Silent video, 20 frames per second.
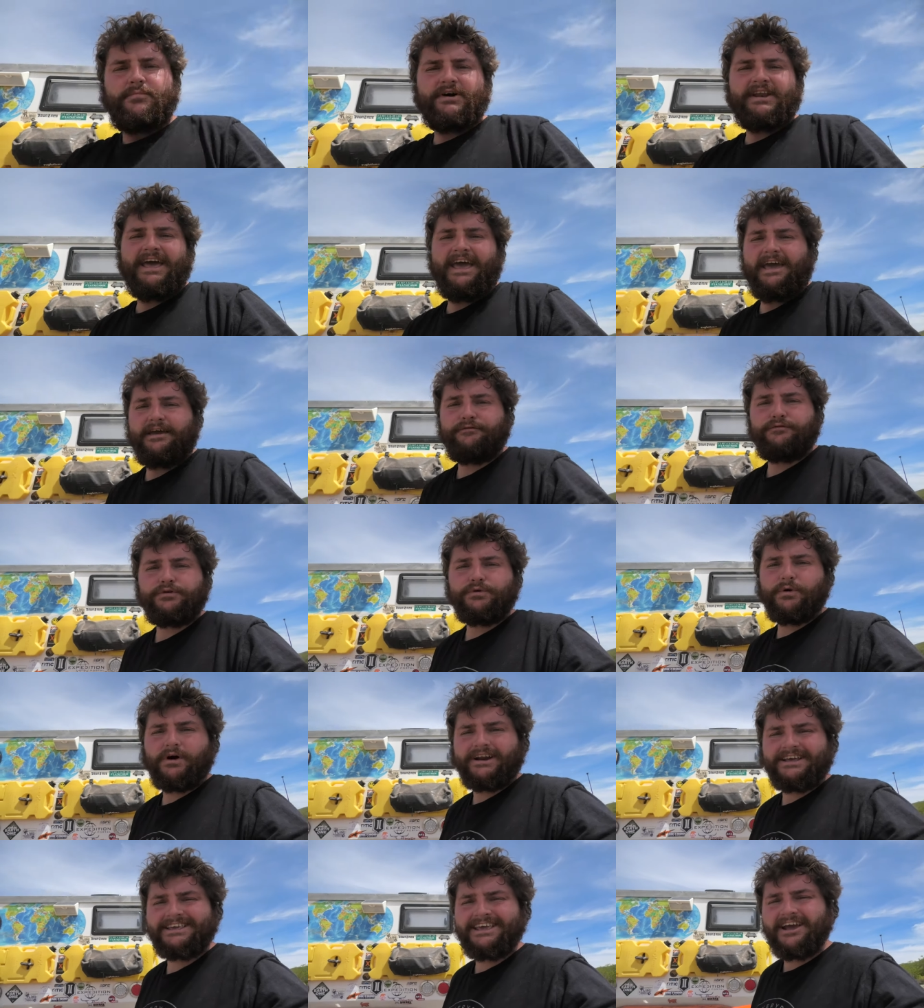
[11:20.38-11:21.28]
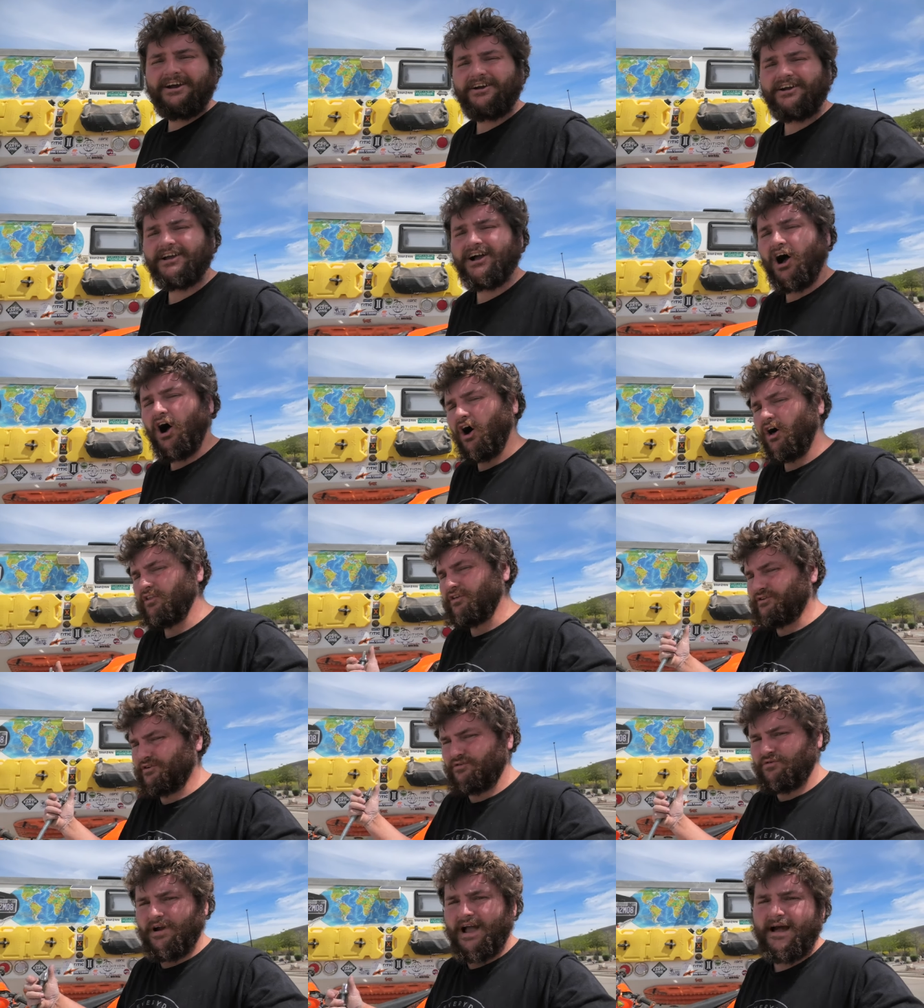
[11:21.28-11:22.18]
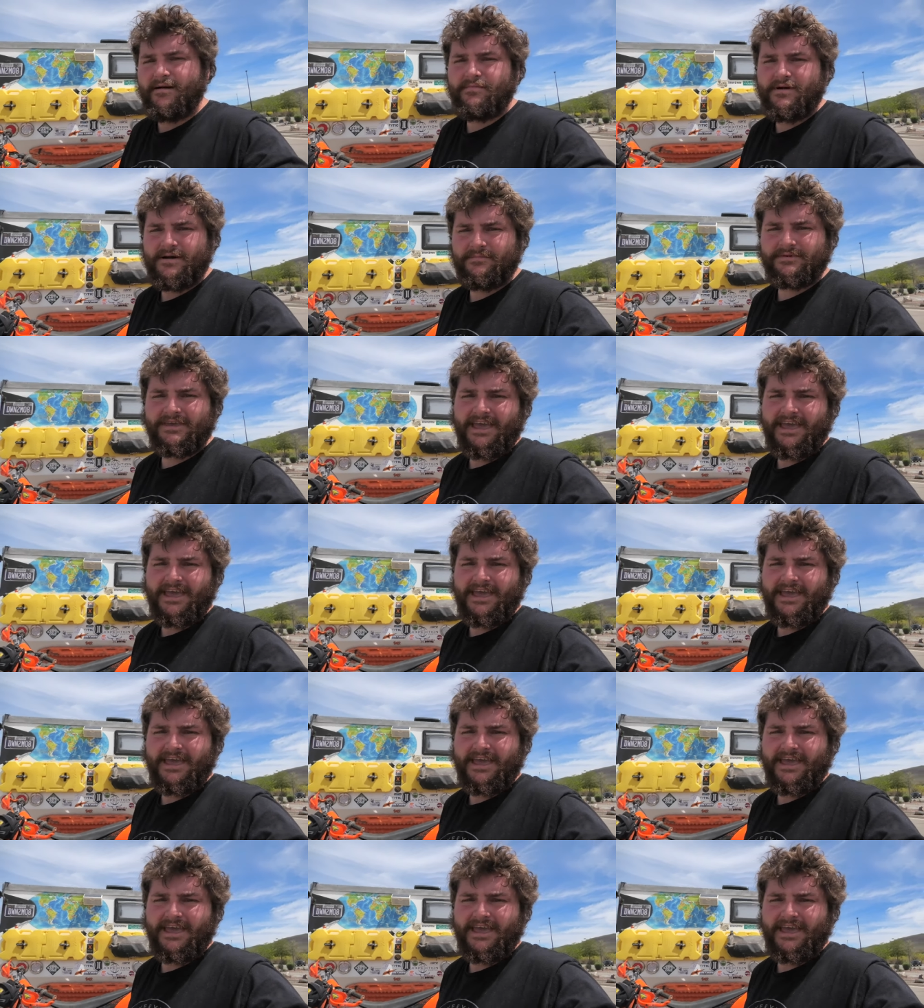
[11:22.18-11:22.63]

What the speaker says: But hey, if you want to carry all the crap I'm